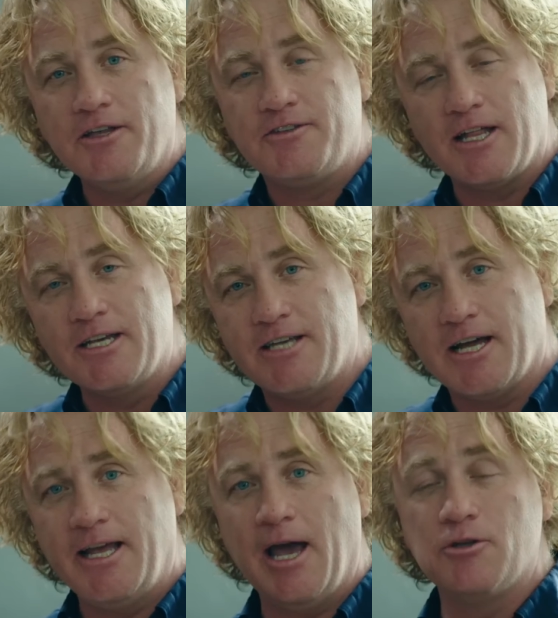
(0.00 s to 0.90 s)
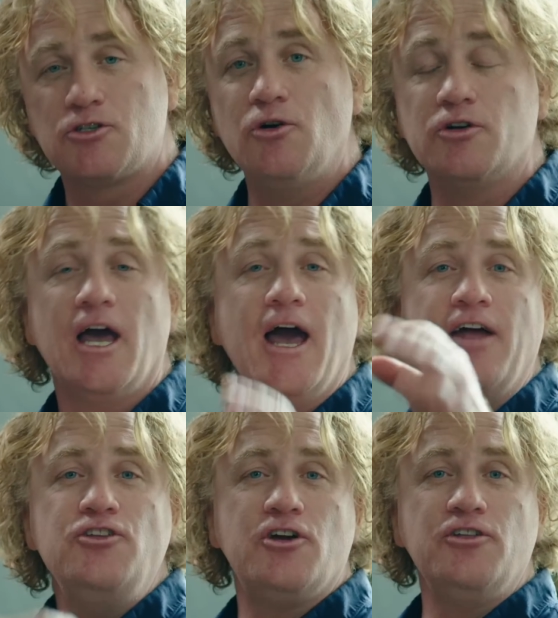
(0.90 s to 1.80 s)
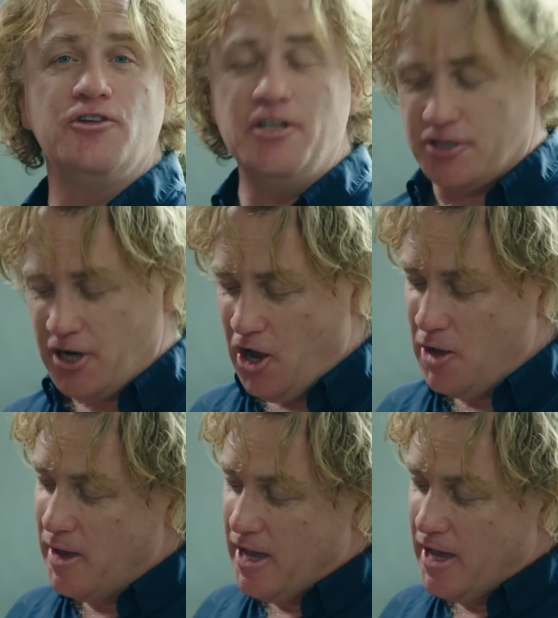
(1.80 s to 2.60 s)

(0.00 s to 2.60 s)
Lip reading: can tell exactly how it's cooked. And you can do this at home.